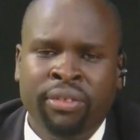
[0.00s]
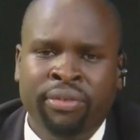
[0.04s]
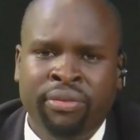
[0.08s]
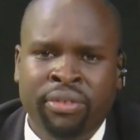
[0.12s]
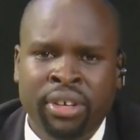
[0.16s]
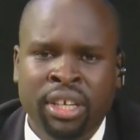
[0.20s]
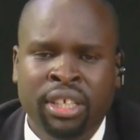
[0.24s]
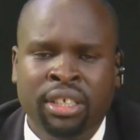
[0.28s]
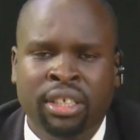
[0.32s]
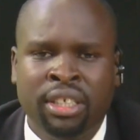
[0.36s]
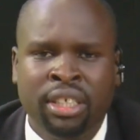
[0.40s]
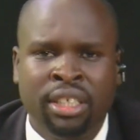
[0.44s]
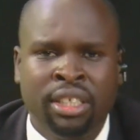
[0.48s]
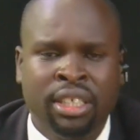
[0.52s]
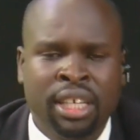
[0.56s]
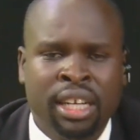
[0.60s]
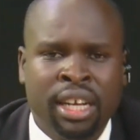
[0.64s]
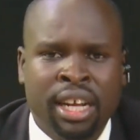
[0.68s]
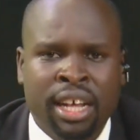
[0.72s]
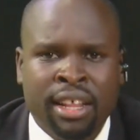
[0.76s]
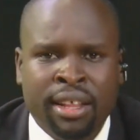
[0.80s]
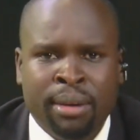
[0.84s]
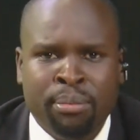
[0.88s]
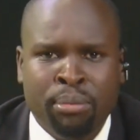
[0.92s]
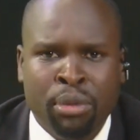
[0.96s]
This is
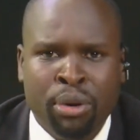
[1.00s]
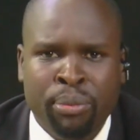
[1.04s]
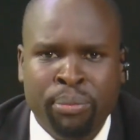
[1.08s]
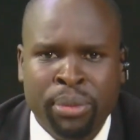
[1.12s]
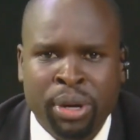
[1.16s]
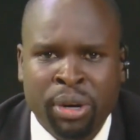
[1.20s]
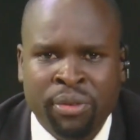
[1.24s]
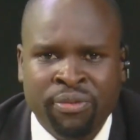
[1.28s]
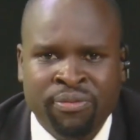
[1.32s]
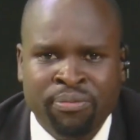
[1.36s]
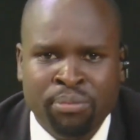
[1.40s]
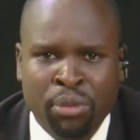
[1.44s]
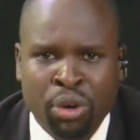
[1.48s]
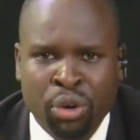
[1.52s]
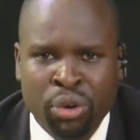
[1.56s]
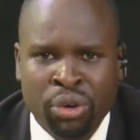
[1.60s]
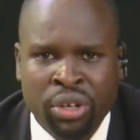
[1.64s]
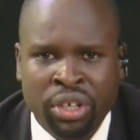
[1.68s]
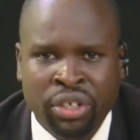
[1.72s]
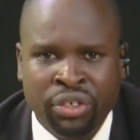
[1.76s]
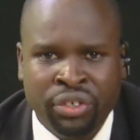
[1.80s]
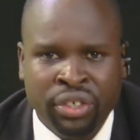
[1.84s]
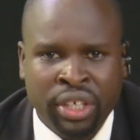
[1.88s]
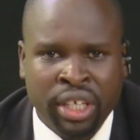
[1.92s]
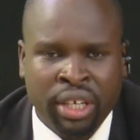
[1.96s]
another moment of
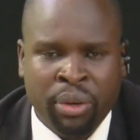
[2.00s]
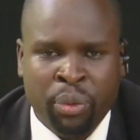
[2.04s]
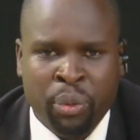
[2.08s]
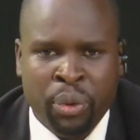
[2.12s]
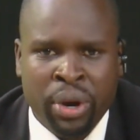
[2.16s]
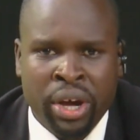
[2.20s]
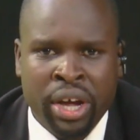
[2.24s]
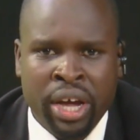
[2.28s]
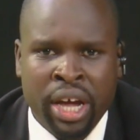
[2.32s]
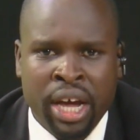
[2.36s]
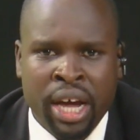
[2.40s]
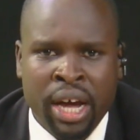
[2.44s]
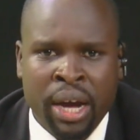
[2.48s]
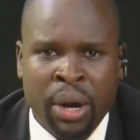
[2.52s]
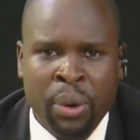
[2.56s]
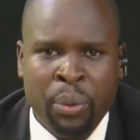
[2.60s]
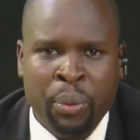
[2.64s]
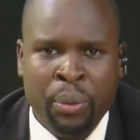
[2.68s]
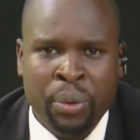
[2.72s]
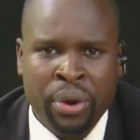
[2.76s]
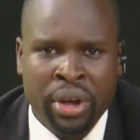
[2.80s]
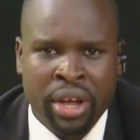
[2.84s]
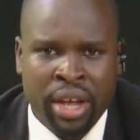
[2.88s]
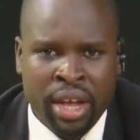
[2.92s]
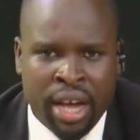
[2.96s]
morning check where
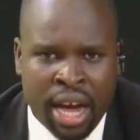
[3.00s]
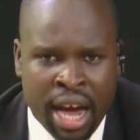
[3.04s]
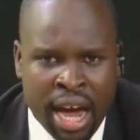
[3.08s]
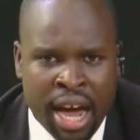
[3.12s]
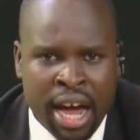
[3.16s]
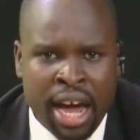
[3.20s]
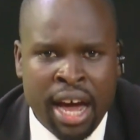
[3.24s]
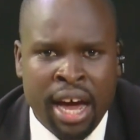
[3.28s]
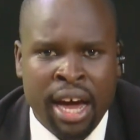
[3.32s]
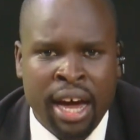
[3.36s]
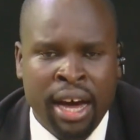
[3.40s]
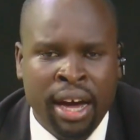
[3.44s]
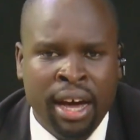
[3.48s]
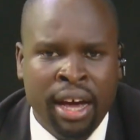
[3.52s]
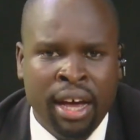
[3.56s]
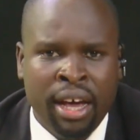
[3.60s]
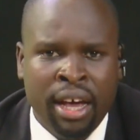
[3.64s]
we are